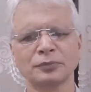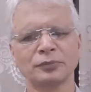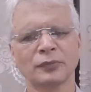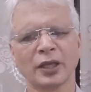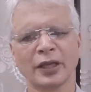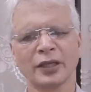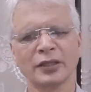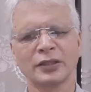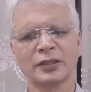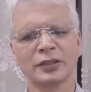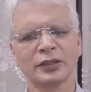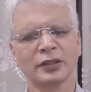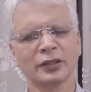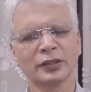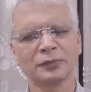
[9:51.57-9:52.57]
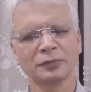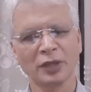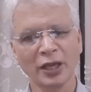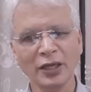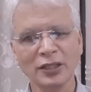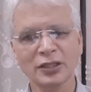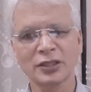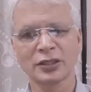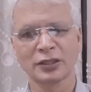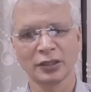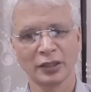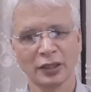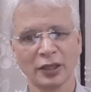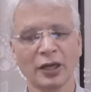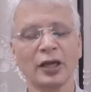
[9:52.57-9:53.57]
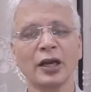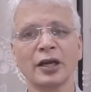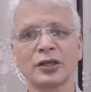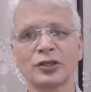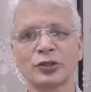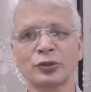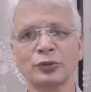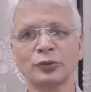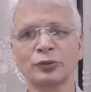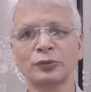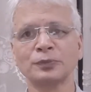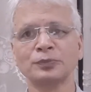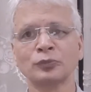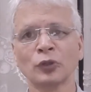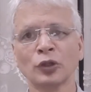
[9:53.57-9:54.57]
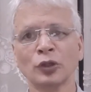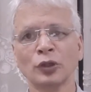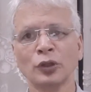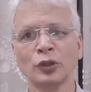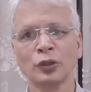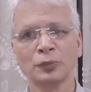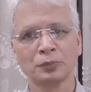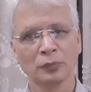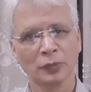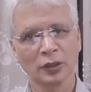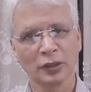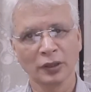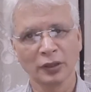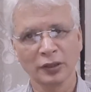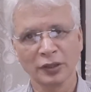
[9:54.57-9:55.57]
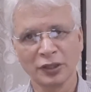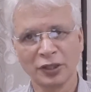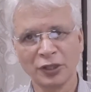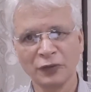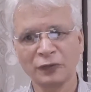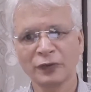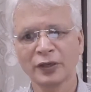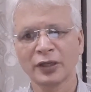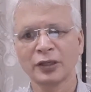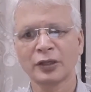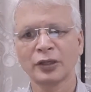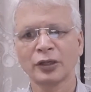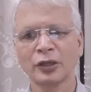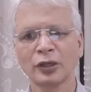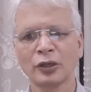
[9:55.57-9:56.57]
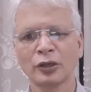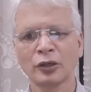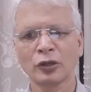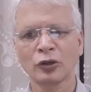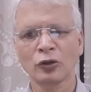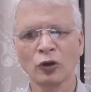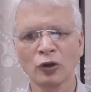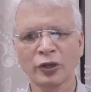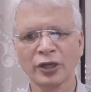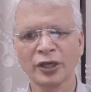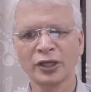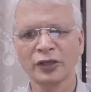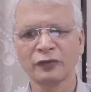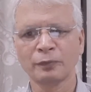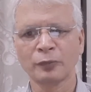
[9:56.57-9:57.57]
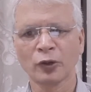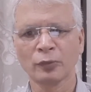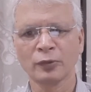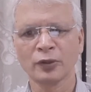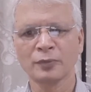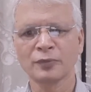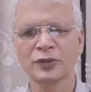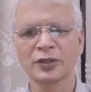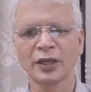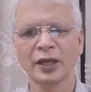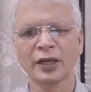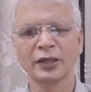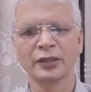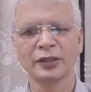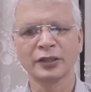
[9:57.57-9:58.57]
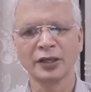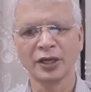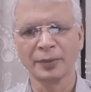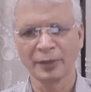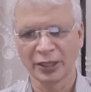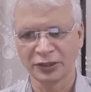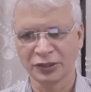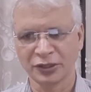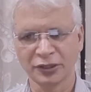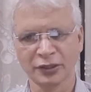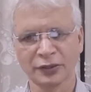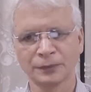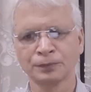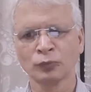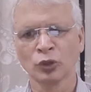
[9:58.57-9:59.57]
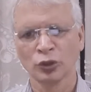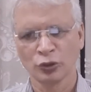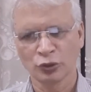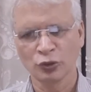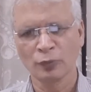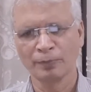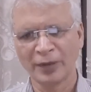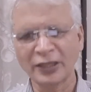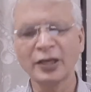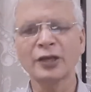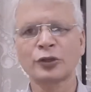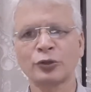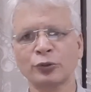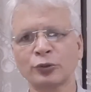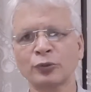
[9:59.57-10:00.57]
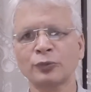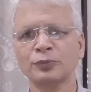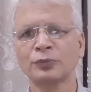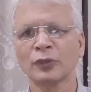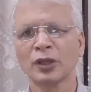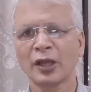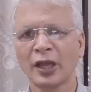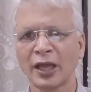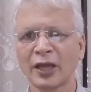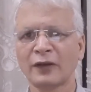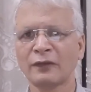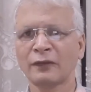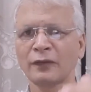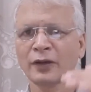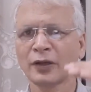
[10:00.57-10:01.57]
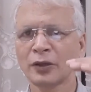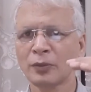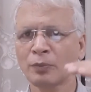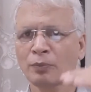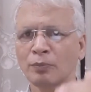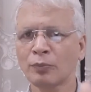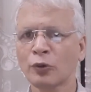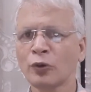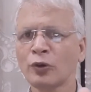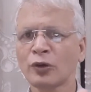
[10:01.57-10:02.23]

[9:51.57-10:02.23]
and it relates to different cognitive problems and dementia. So better to have more